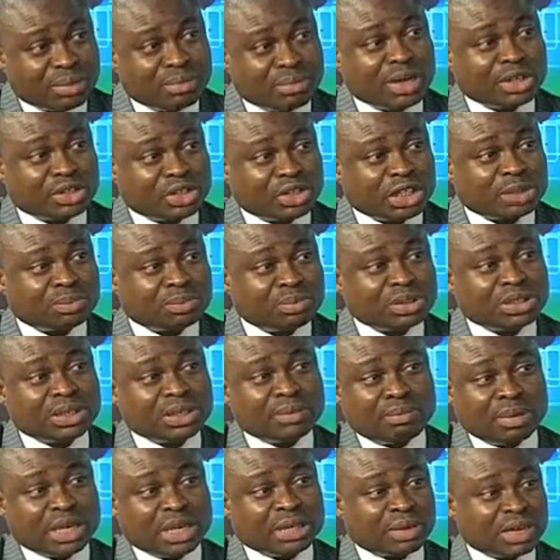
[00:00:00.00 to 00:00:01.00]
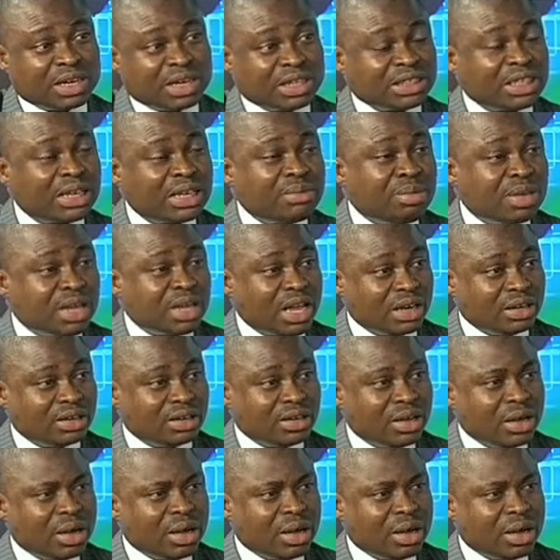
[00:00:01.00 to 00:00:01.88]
measures put in place by the CBN.